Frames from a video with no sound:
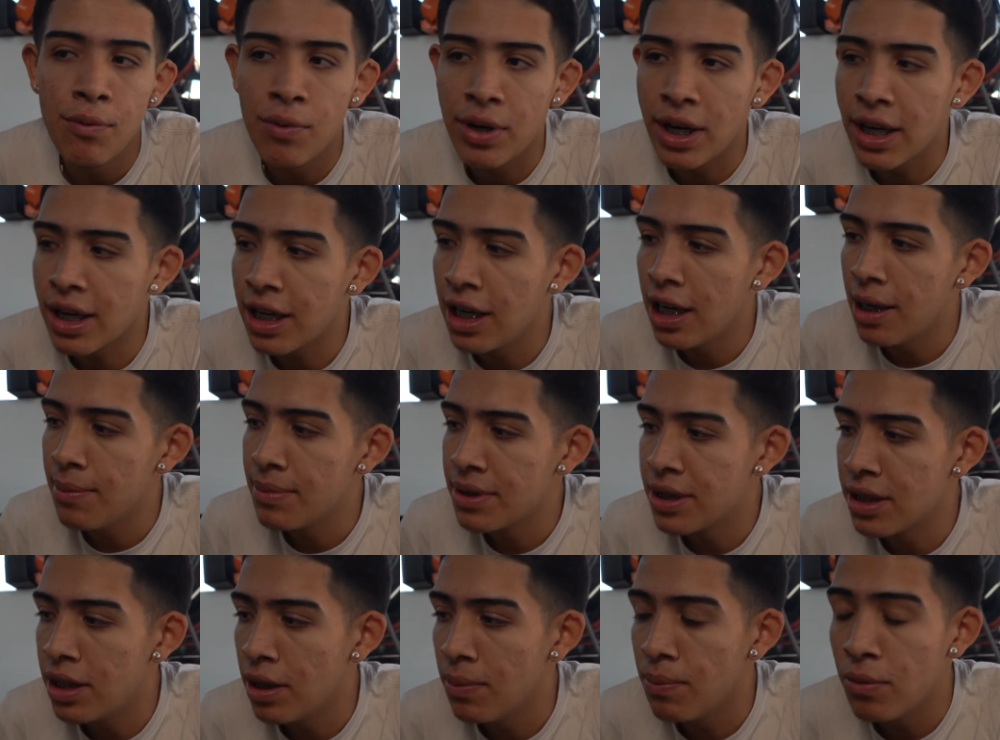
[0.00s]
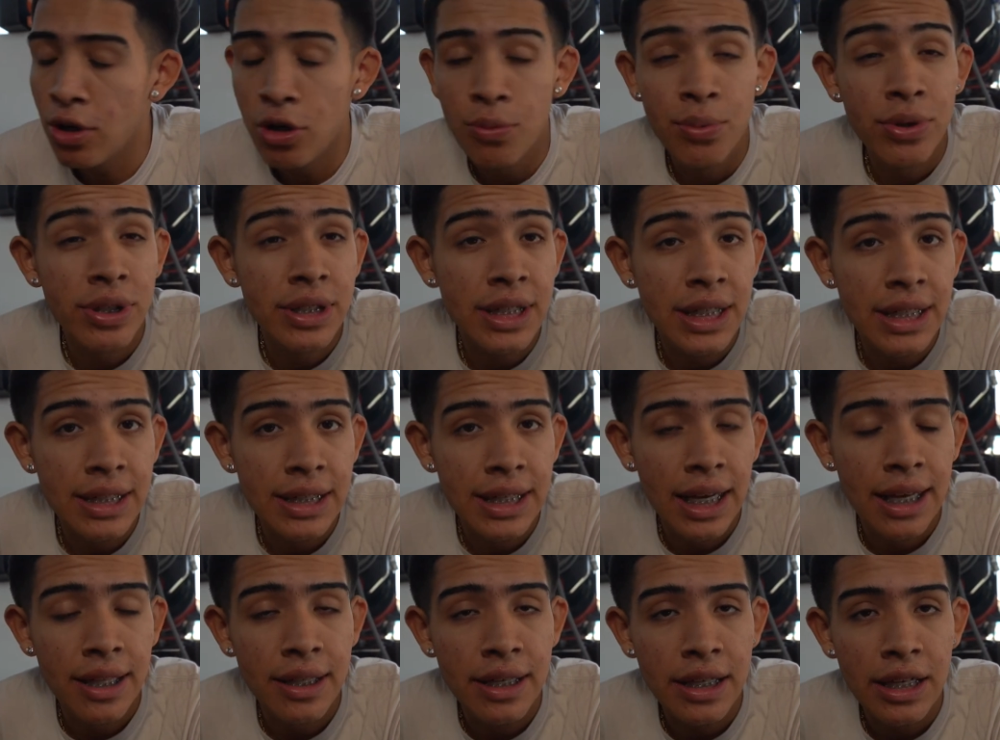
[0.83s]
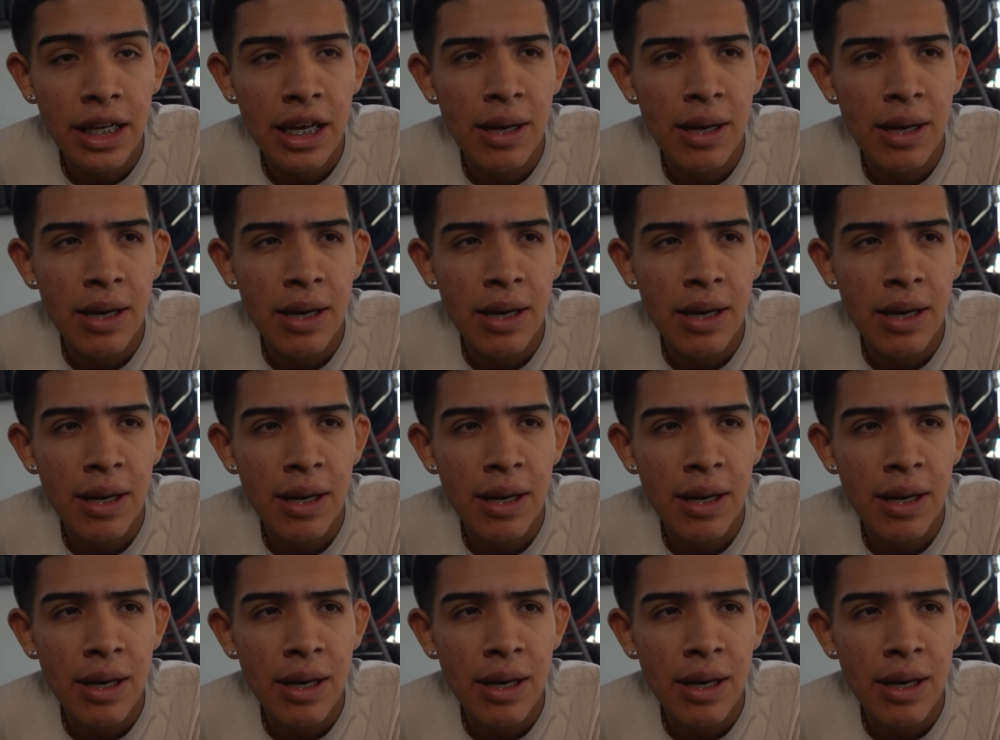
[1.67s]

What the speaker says: when it comes to mobile detailing,